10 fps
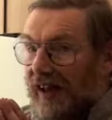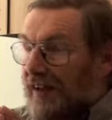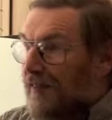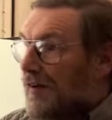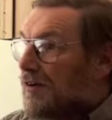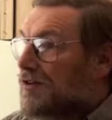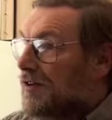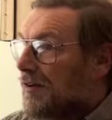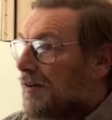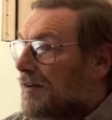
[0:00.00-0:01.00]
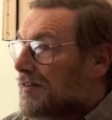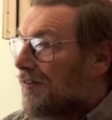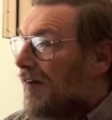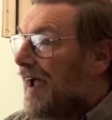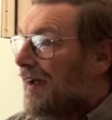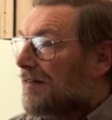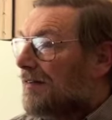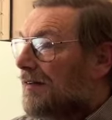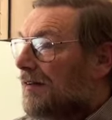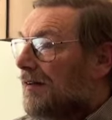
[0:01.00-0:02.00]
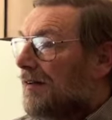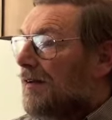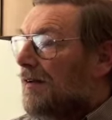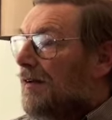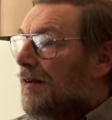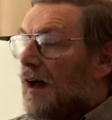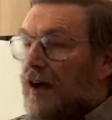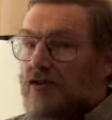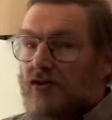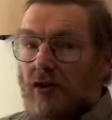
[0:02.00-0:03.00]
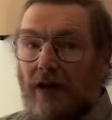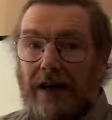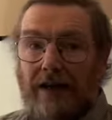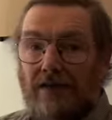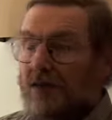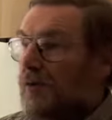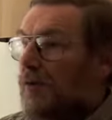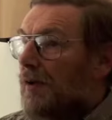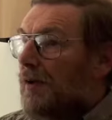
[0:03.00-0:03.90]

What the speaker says: evolution as a fact and trying to